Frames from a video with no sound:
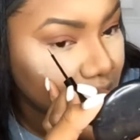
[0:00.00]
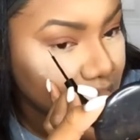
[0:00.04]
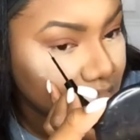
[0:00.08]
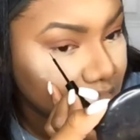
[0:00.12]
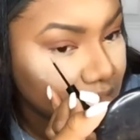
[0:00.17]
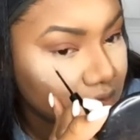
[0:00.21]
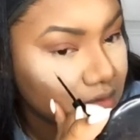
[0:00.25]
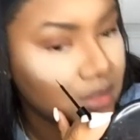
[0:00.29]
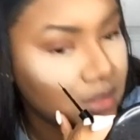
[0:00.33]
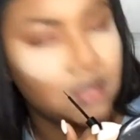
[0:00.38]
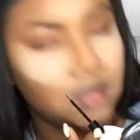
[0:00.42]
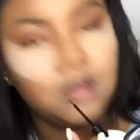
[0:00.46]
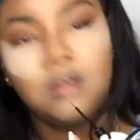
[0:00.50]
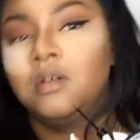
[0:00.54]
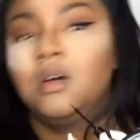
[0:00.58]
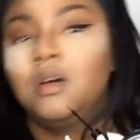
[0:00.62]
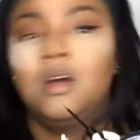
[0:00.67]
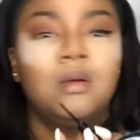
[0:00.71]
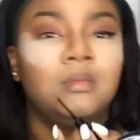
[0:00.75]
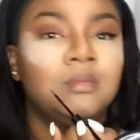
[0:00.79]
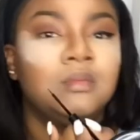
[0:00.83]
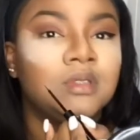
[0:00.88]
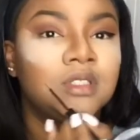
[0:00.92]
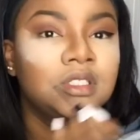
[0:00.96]
So
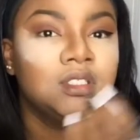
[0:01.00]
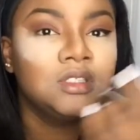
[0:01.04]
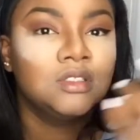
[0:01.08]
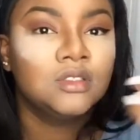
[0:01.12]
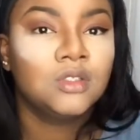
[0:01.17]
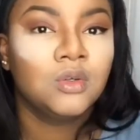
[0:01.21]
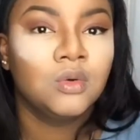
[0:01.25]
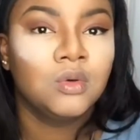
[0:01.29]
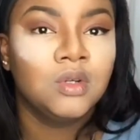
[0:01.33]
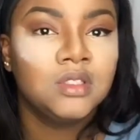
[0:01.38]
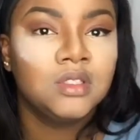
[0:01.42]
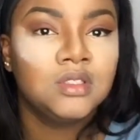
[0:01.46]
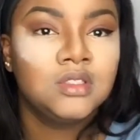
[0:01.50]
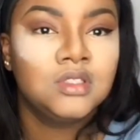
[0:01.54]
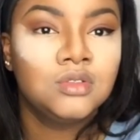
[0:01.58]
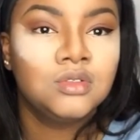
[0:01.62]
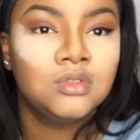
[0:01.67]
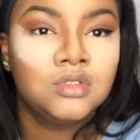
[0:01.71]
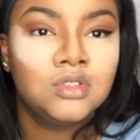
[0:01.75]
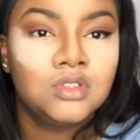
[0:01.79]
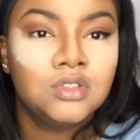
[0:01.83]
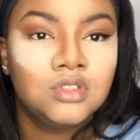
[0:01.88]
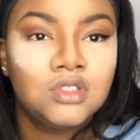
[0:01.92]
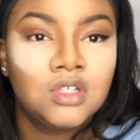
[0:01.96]
I'm just going to
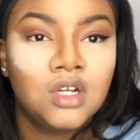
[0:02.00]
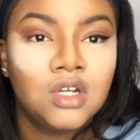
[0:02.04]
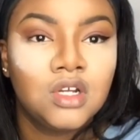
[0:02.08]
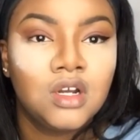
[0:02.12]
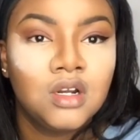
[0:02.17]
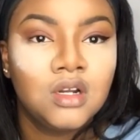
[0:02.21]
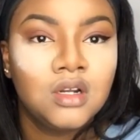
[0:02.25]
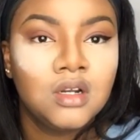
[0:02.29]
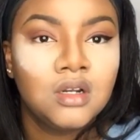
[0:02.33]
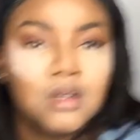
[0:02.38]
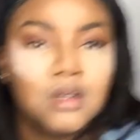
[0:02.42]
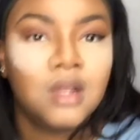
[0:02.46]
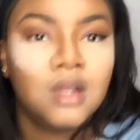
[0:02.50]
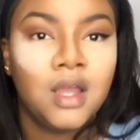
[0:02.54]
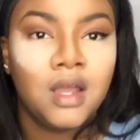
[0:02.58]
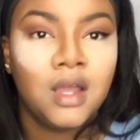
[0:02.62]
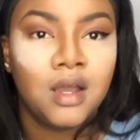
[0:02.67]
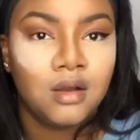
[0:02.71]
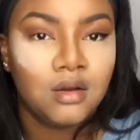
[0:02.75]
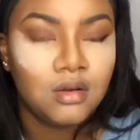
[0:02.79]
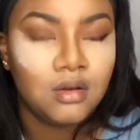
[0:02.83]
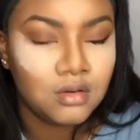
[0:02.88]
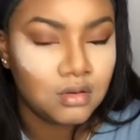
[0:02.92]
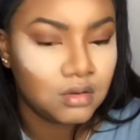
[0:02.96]
start
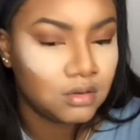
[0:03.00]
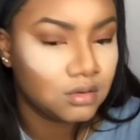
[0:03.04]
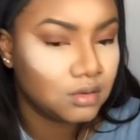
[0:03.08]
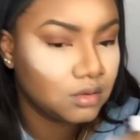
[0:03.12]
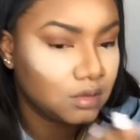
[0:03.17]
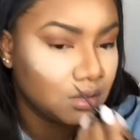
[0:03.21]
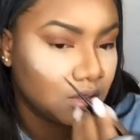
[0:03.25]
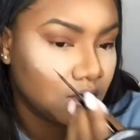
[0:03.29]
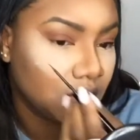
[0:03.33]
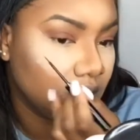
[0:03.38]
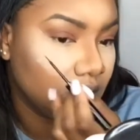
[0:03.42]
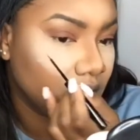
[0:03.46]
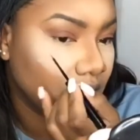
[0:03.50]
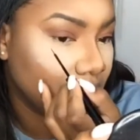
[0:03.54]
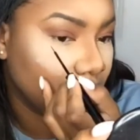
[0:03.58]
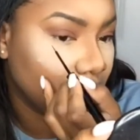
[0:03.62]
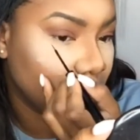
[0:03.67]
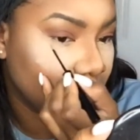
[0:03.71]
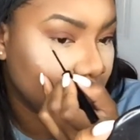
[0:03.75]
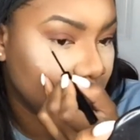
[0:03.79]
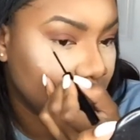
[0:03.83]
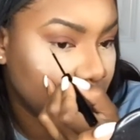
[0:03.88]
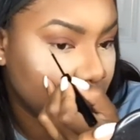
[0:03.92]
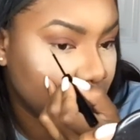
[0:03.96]
out
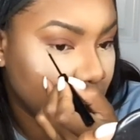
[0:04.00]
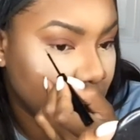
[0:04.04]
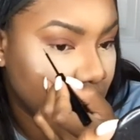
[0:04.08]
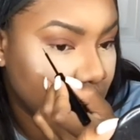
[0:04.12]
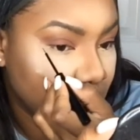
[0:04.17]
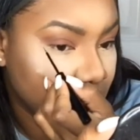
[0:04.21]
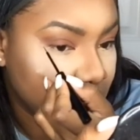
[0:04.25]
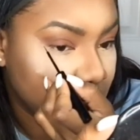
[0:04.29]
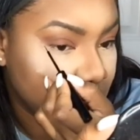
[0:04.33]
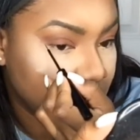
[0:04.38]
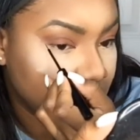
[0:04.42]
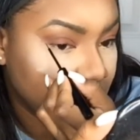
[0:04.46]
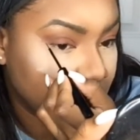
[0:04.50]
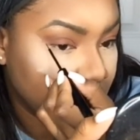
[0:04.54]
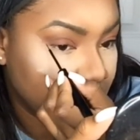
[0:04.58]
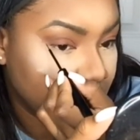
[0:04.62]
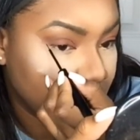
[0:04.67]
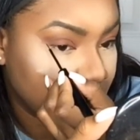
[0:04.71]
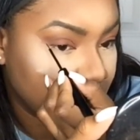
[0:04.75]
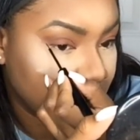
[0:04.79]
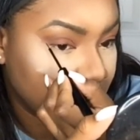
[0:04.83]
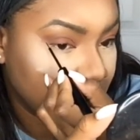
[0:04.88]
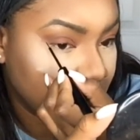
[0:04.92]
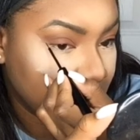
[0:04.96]
with the
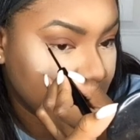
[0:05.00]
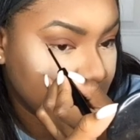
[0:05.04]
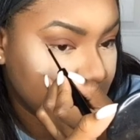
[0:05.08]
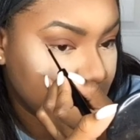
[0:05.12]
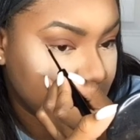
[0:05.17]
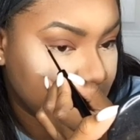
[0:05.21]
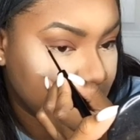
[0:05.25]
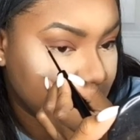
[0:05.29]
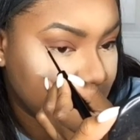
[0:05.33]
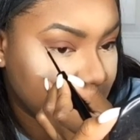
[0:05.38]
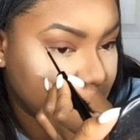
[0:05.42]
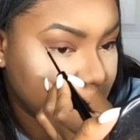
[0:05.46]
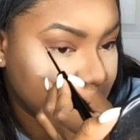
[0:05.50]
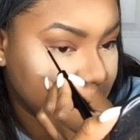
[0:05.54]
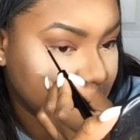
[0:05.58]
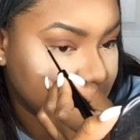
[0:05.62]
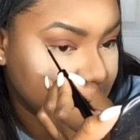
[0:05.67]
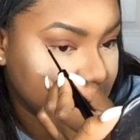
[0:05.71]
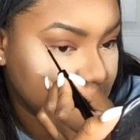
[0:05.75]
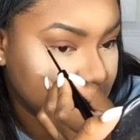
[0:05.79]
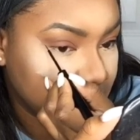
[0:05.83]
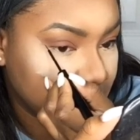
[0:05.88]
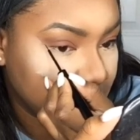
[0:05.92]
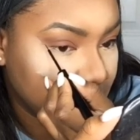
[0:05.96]
wing, the bottom of the
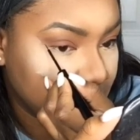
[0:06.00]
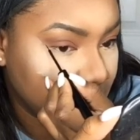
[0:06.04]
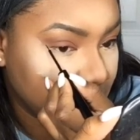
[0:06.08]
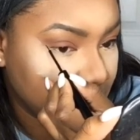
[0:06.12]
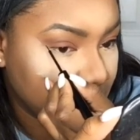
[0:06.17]
wing.